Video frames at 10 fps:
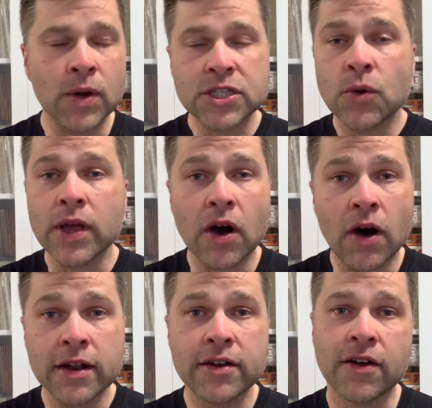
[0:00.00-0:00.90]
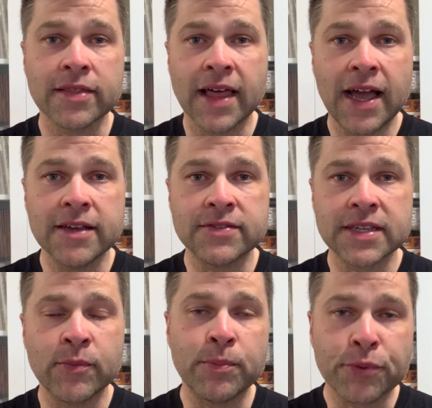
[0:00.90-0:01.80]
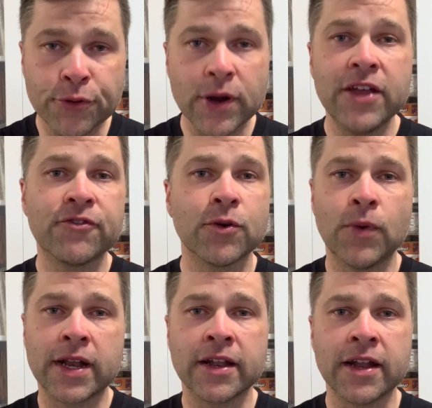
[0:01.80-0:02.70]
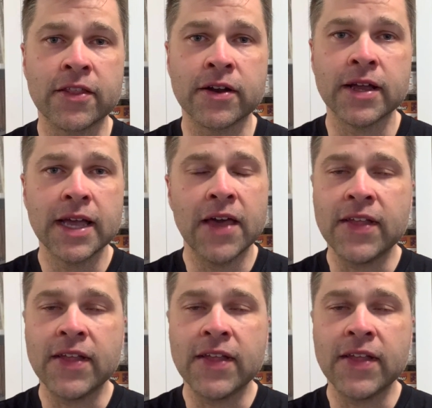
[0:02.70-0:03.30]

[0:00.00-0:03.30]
what's going on in our lives, and we pray for one another.